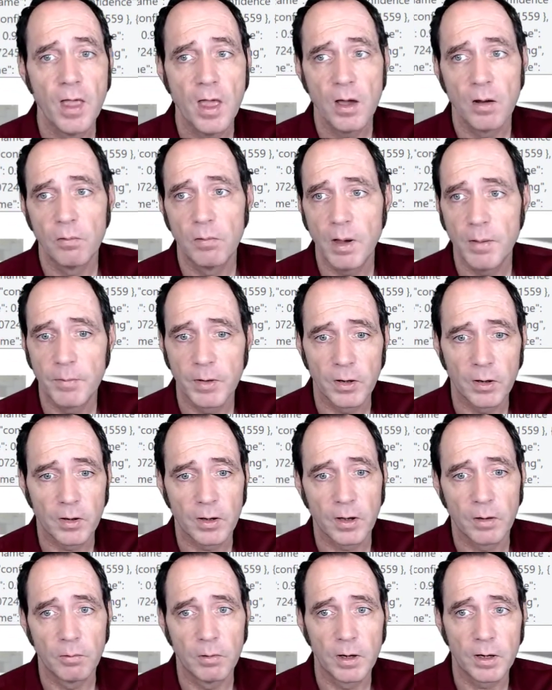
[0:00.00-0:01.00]
when we look
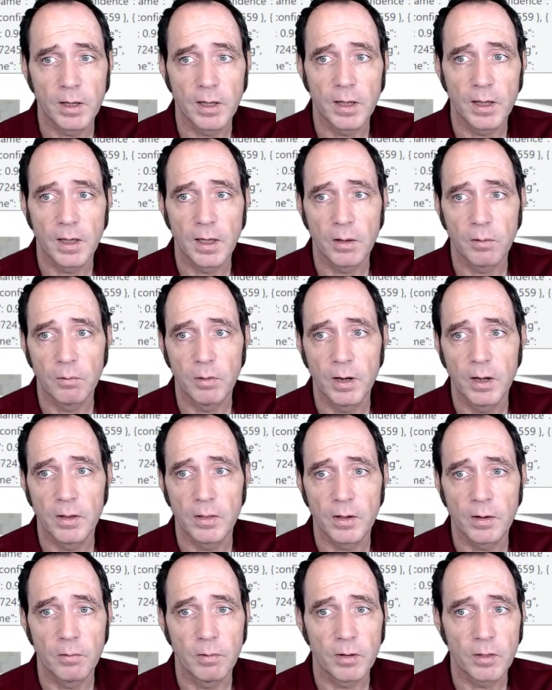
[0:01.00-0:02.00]
at working
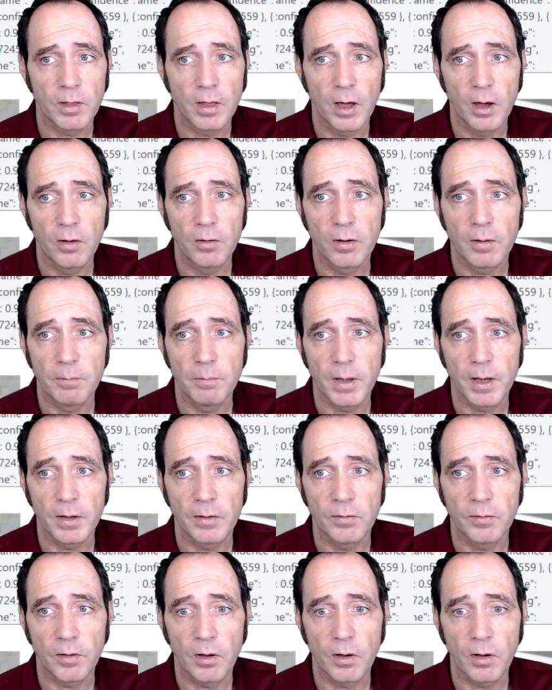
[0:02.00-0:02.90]
with code-based